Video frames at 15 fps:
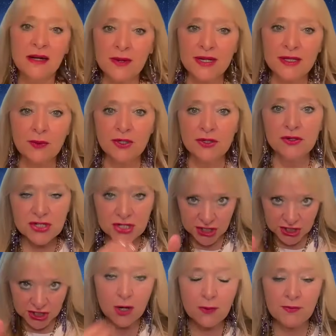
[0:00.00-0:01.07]
I went, well, you just
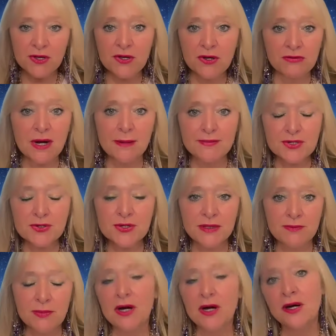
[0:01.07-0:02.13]
showed me your
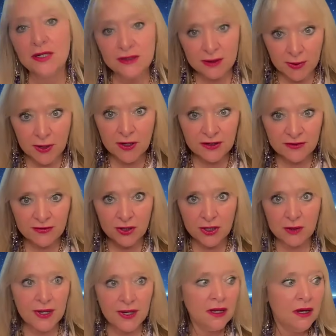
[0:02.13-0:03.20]
reptoid part, the part of your,
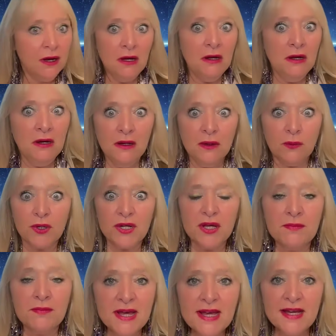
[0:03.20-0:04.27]
he went, what do
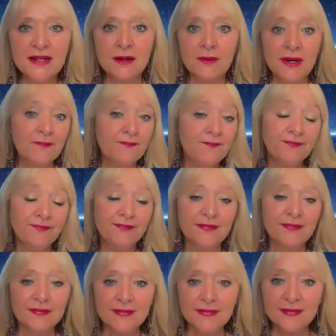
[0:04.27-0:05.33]
you mean? I went,
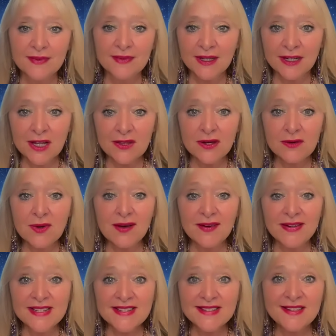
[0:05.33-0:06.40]
and I thought, wow,
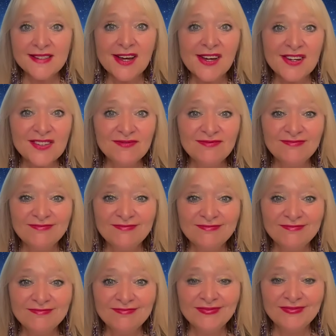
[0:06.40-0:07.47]
he doesn't know.
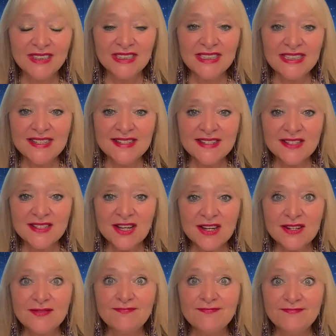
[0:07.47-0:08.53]
He doesn't
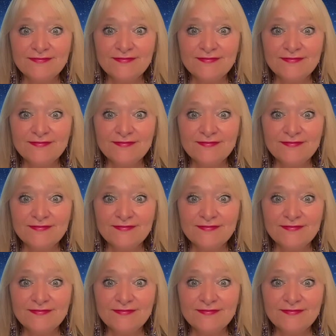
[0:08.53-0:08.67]
know.